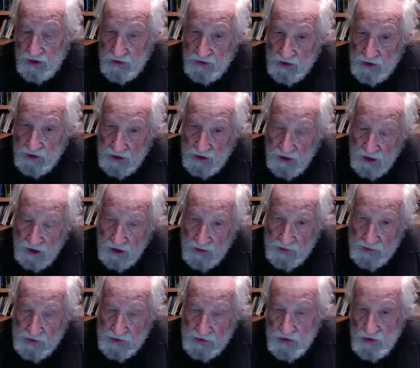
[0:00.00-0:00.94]

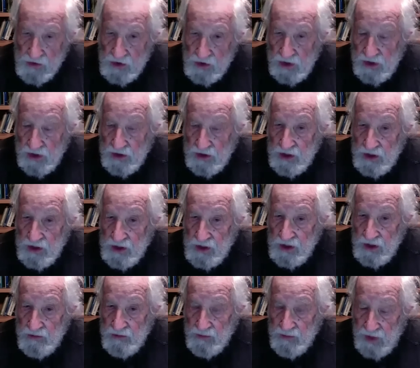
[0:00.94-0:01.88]
Economists usually
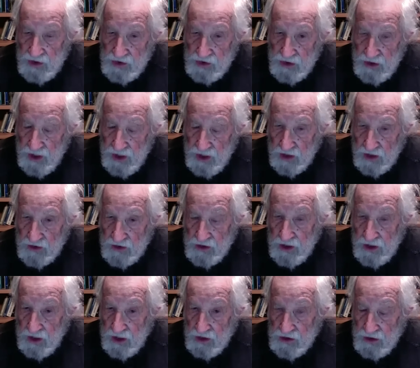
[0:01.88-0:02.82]
measure
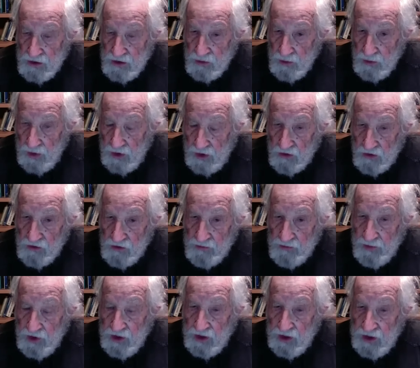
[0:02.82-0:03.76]
national wealth
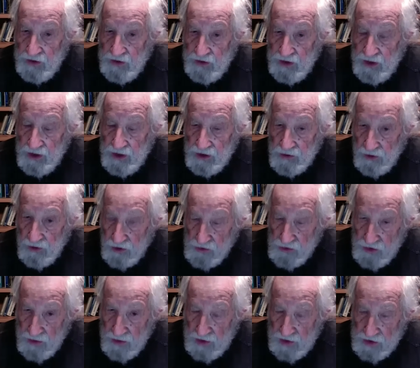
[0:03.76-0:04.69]
by gross
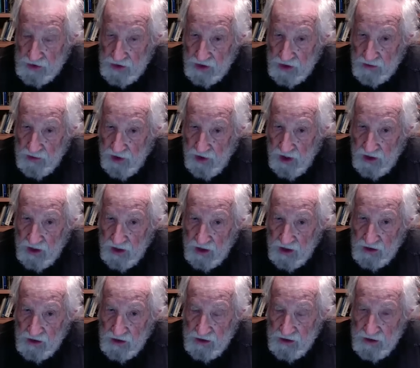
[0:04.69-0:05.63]
domestic product,
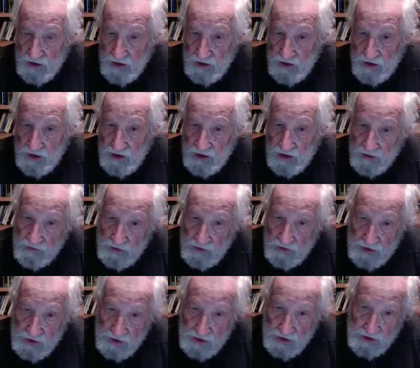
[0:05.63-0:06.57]
which
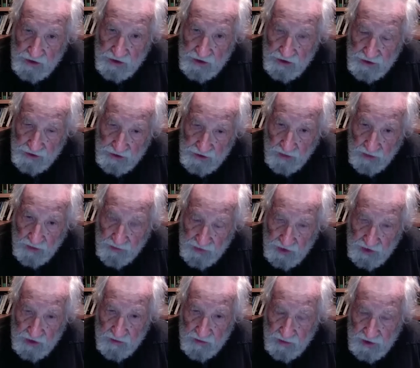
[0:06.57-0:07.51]
is something,
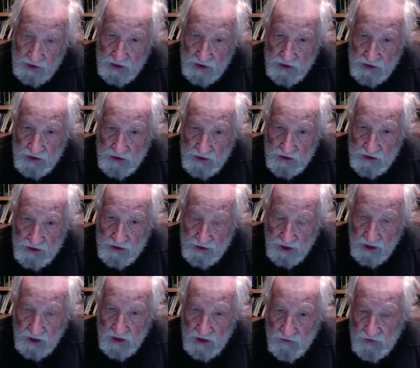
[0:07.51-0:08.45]
but it's
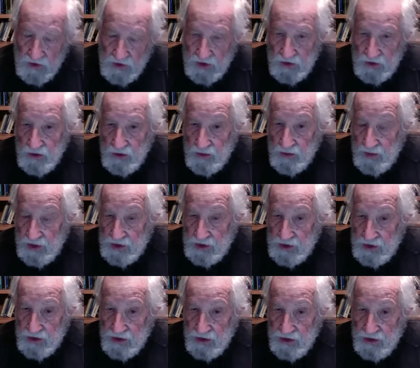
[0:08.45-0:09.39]
not a very good
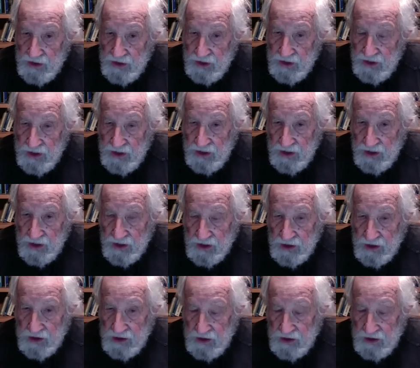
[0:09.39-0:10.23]
measure.